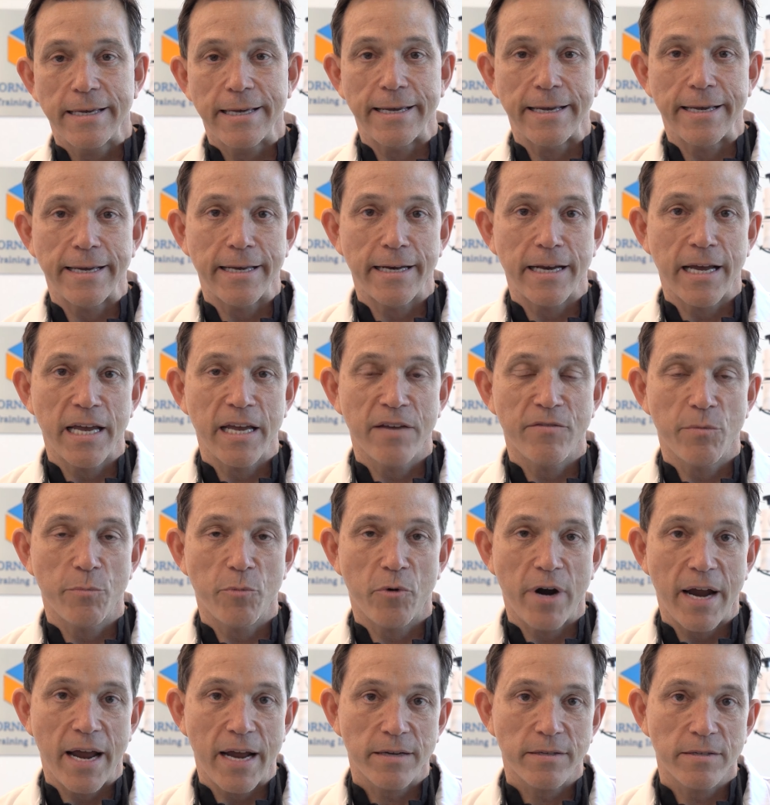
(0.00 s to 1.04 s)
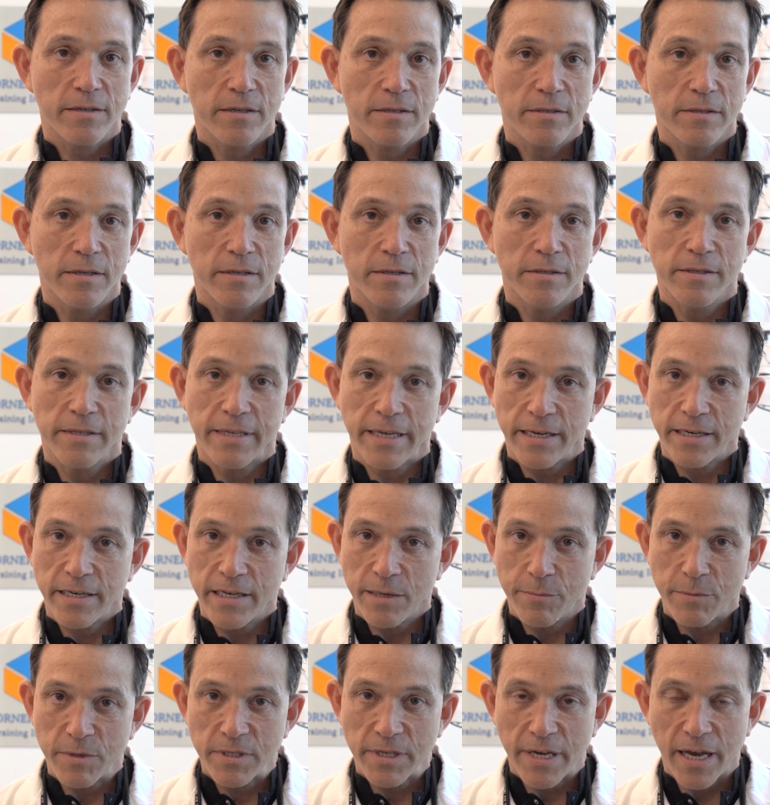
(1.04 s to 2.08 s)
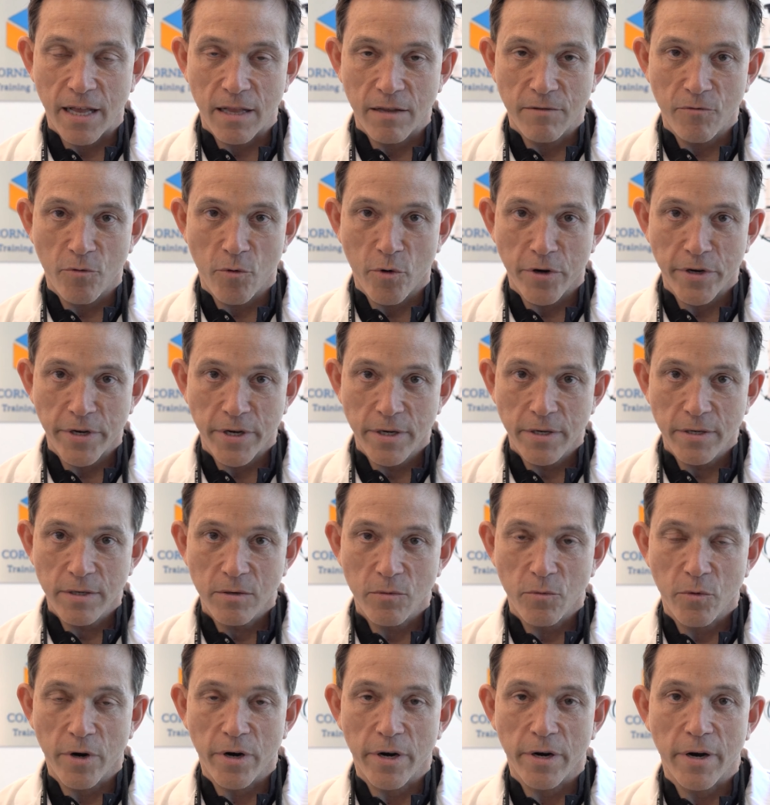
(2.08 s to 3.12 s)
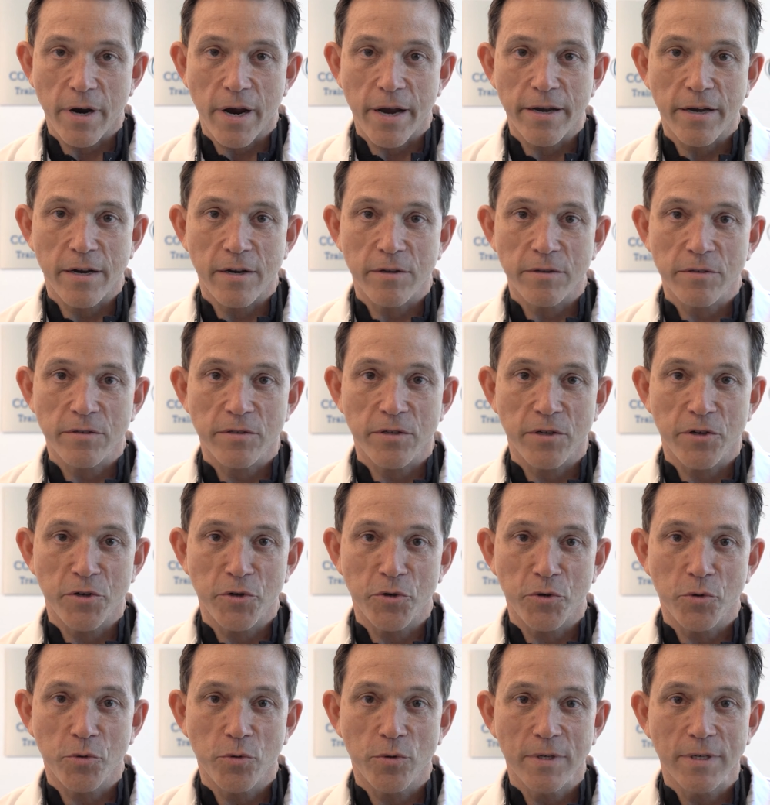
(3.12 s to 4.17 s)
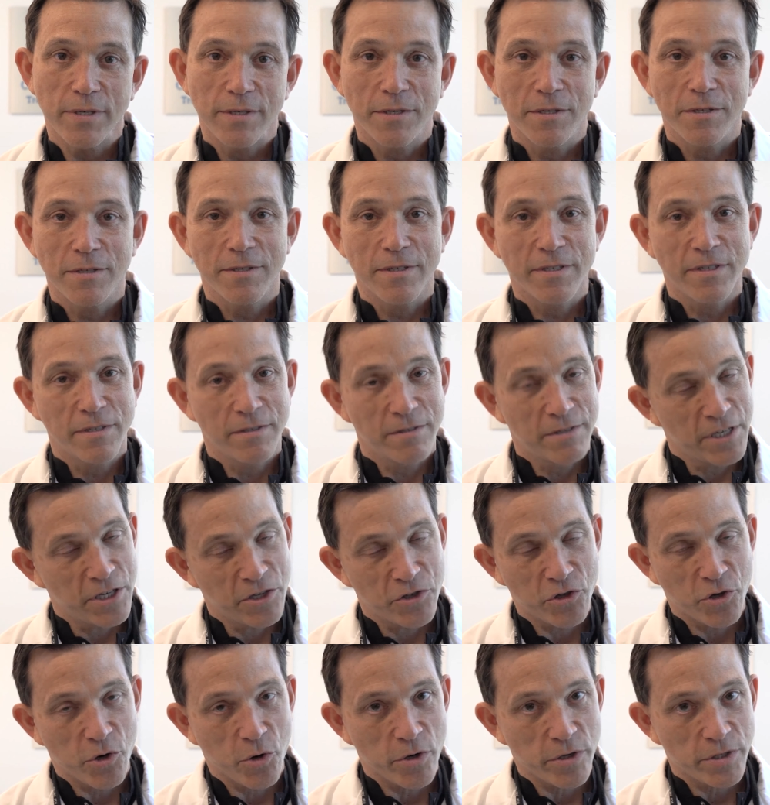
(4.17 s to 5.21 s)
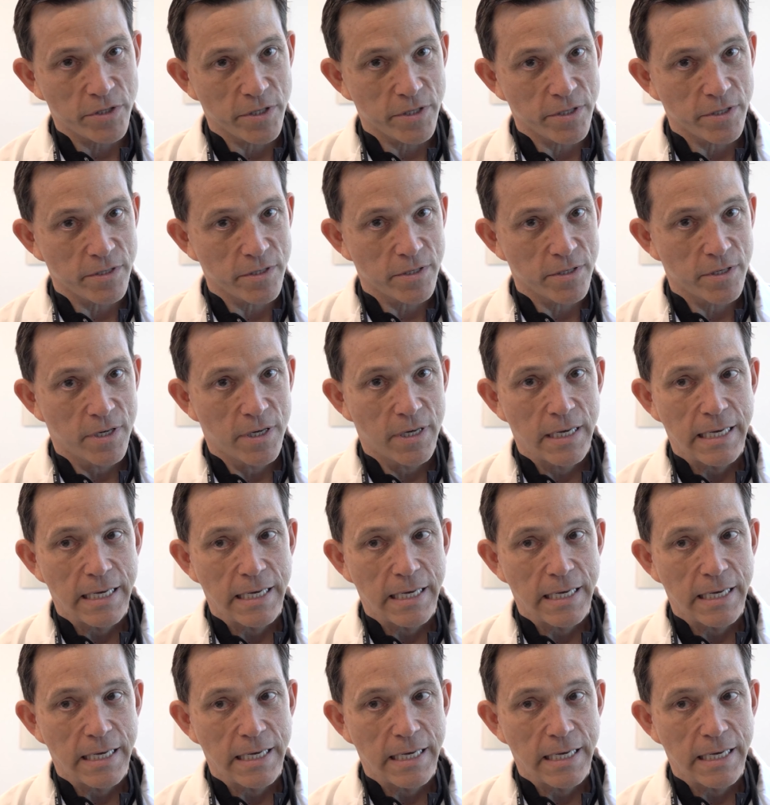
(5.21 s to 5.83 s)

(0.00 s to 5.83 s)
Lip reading: and I have a practice in San Dimas, California, where I also teach courses.